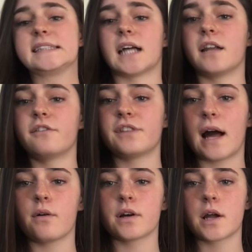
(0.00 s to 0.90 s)

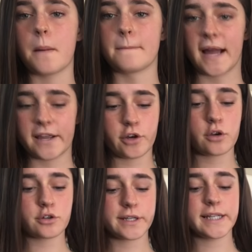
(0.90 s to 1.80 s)
sunflower
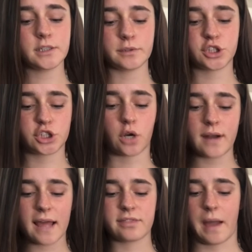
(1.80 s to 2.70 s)
microgreens, which don't
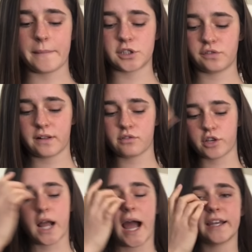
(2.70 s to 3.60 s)
add that much flavor.
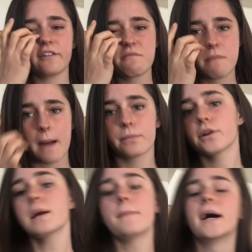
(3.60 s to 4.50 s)
They're kind of
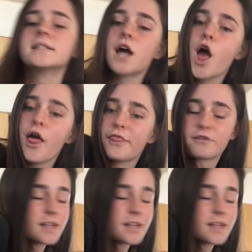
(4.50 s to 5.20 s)
peppery, but they're